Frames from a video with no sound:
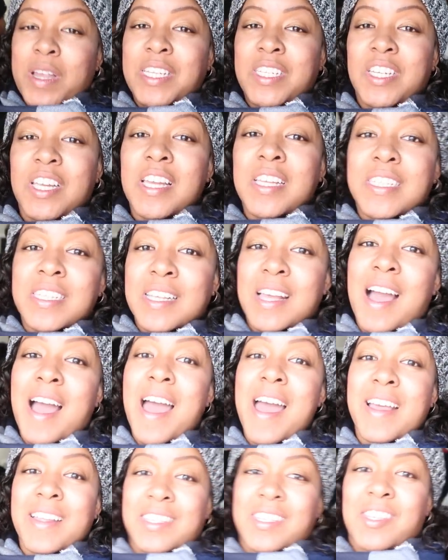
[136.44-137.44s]
We just
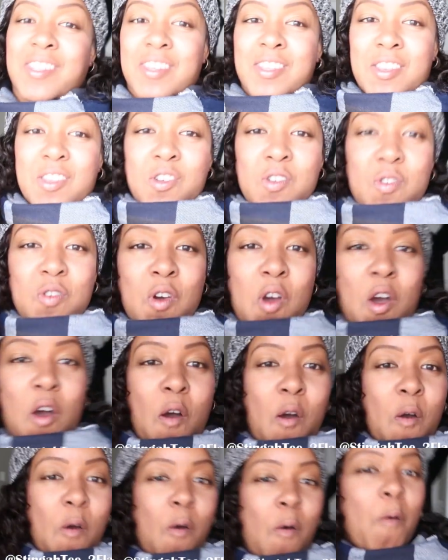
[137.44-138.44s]
got to the new
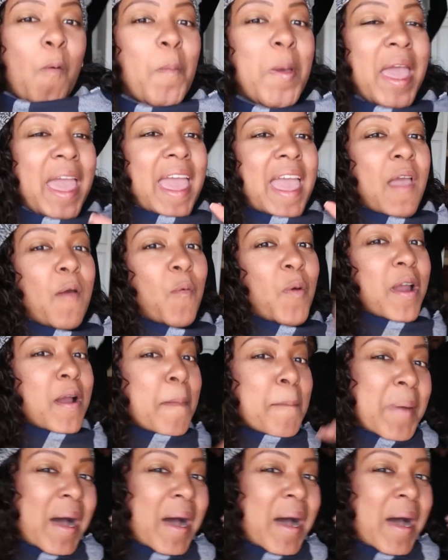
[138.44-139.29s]
home and we're